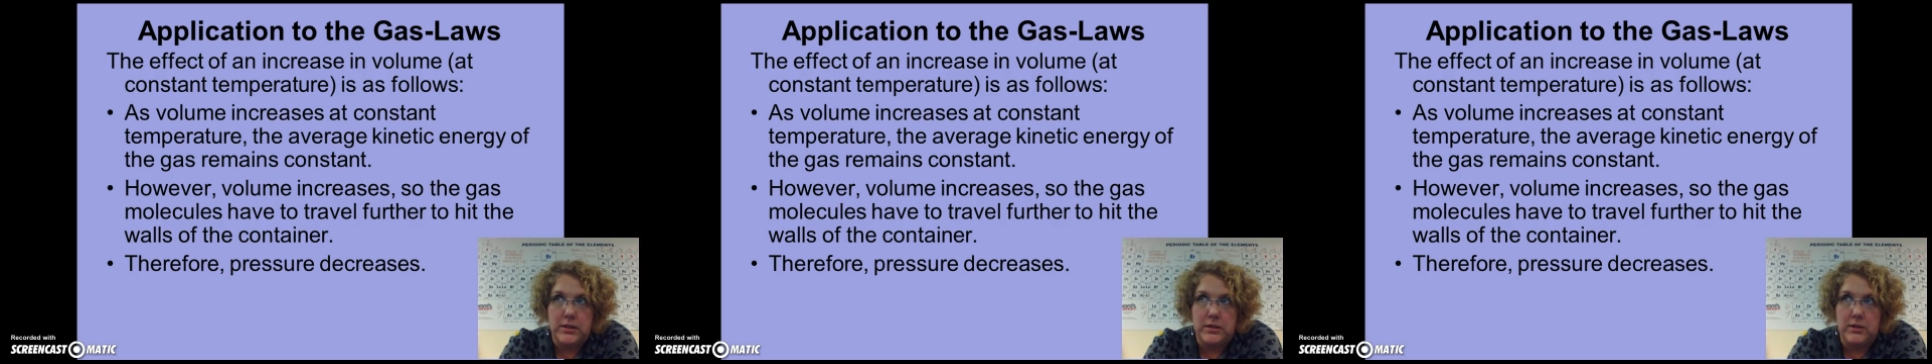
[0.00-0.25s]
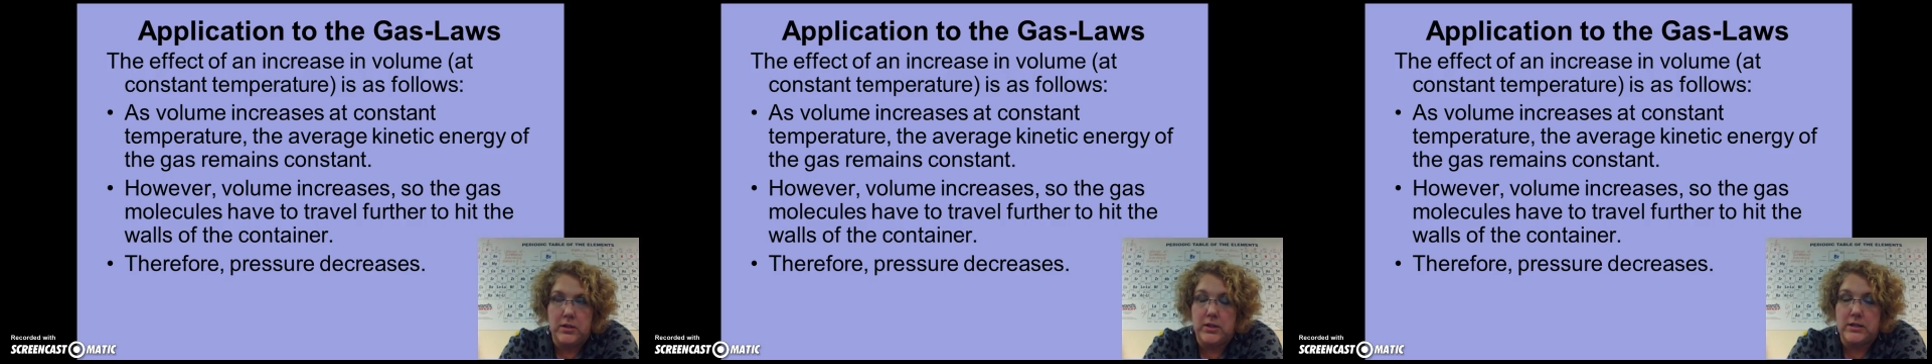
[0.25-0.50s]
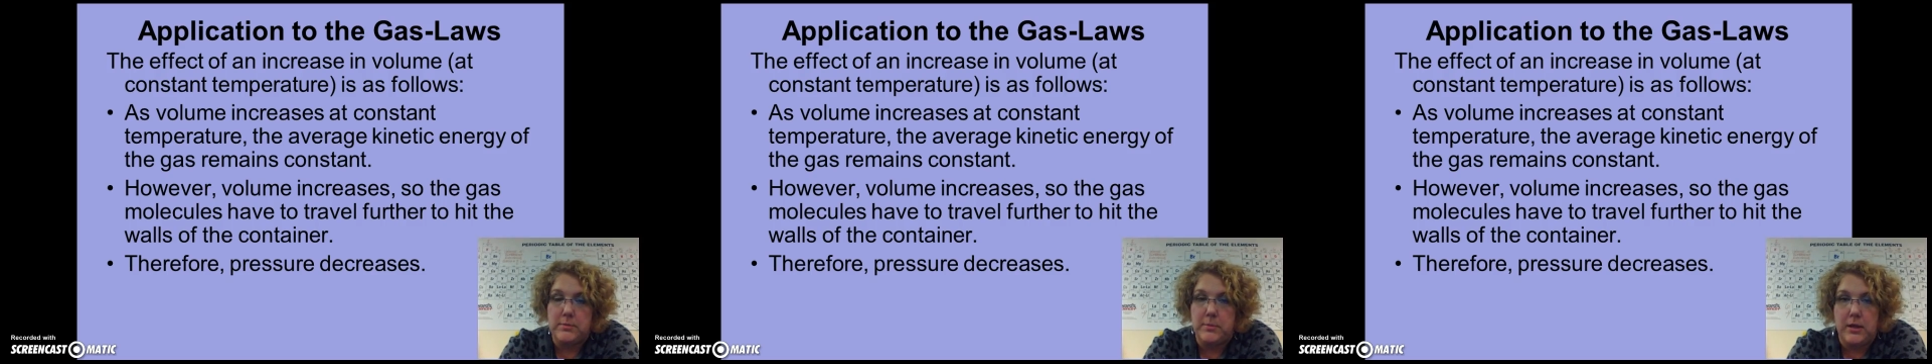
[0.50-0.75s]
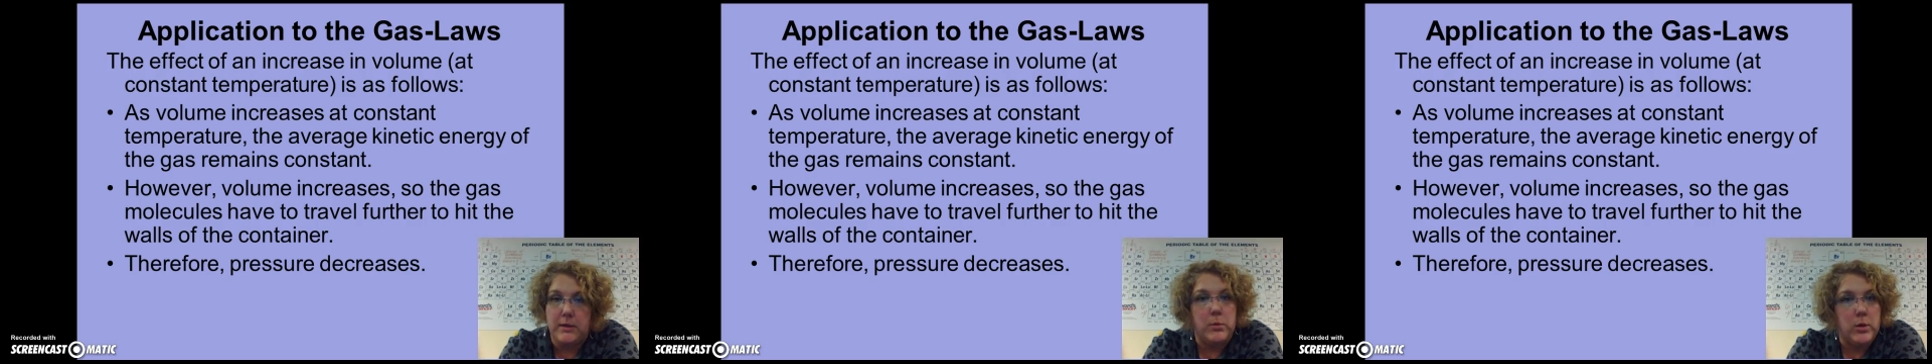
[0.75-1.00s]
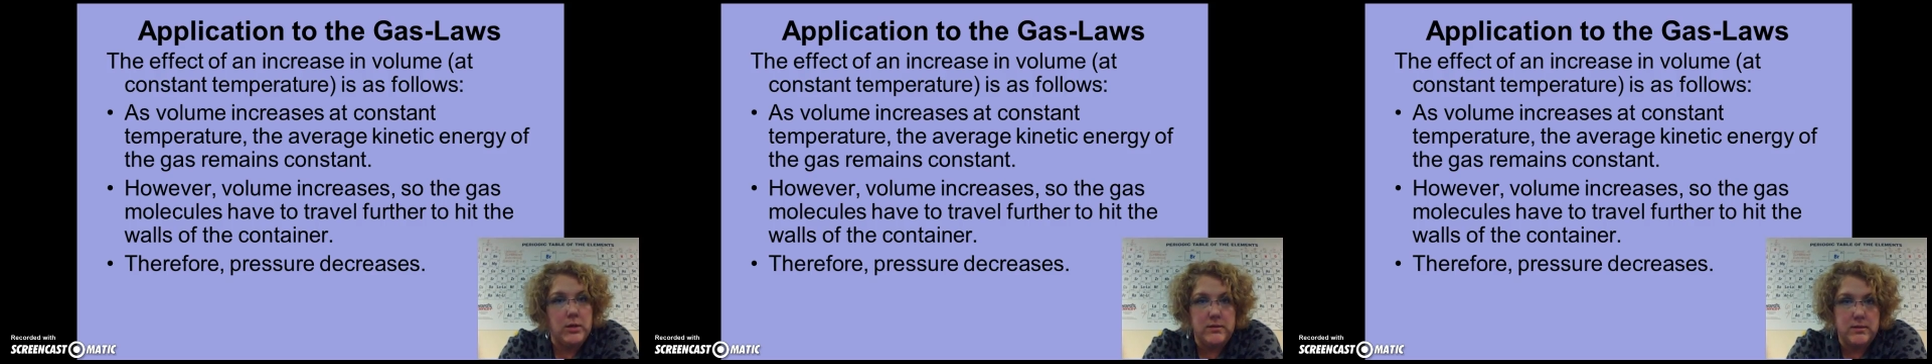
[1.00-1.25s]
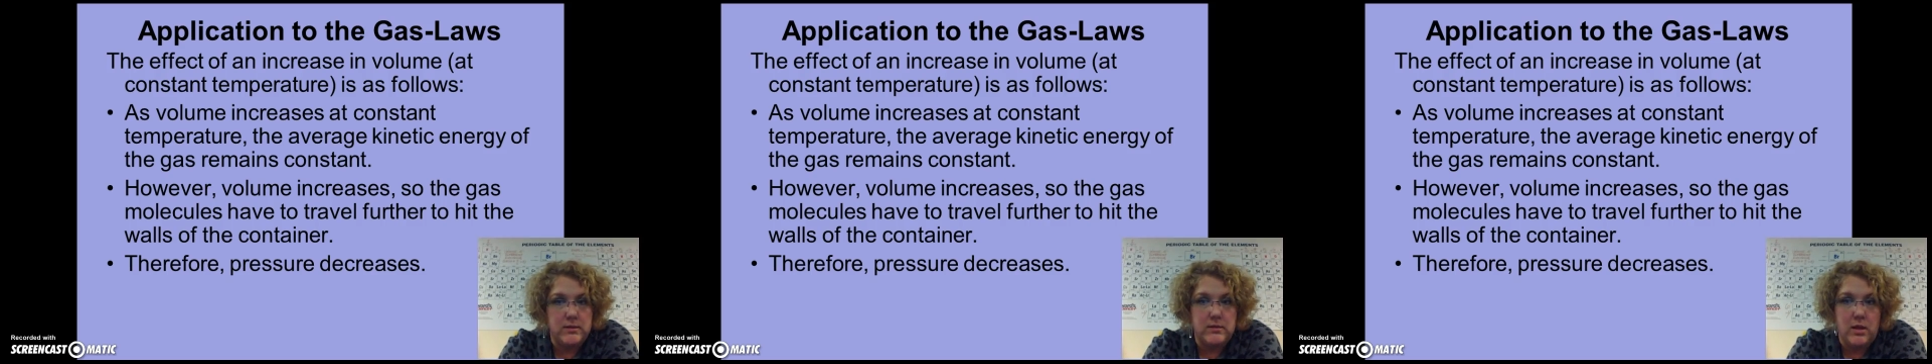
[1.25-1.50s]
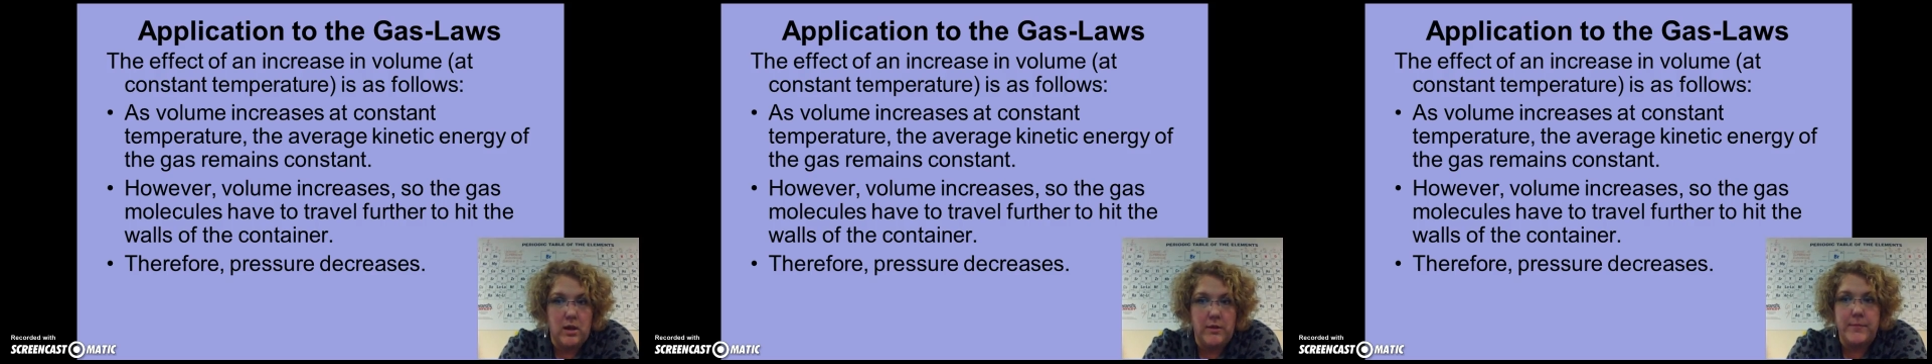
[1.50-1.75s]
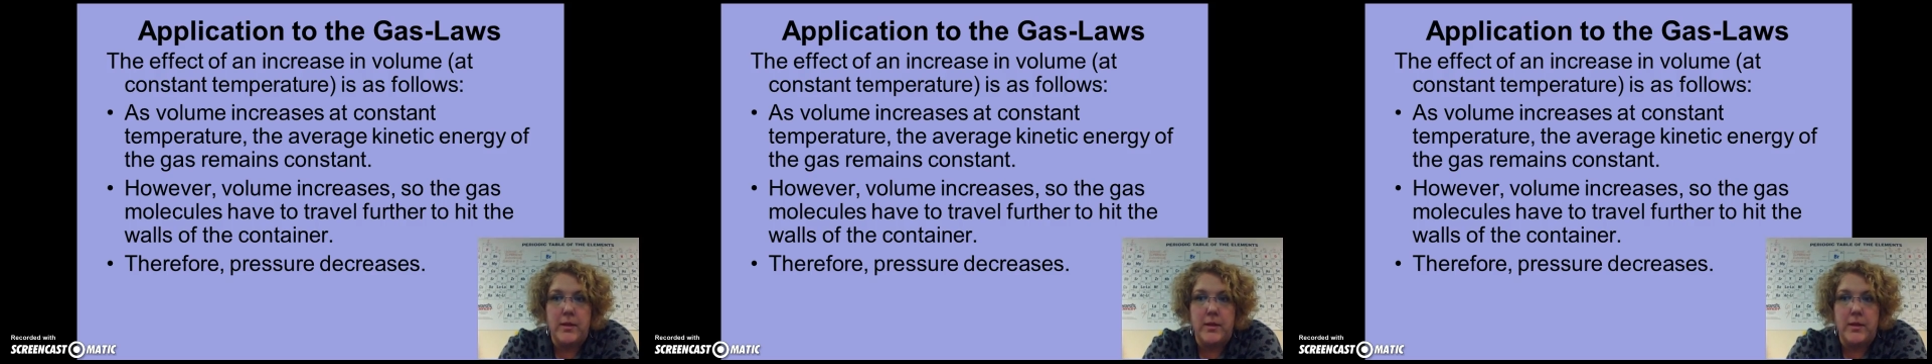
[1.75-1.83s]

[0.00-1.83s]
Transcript: theory to explain Boyle's law.